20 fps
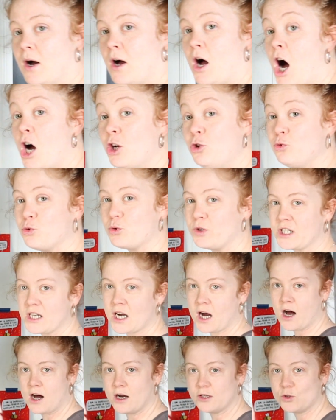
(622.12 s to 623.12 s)
100
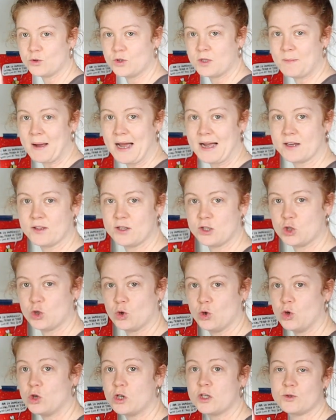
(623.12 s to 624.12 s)
card on the back of the
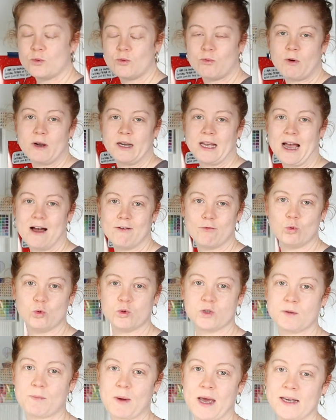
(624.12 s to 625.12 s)
door because we're running out of wall
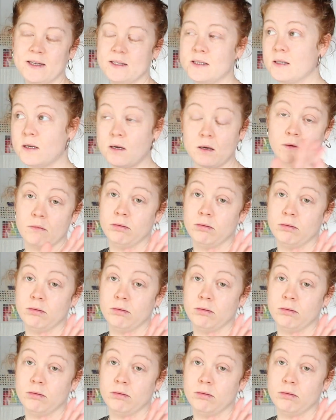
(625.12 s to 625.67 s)
space.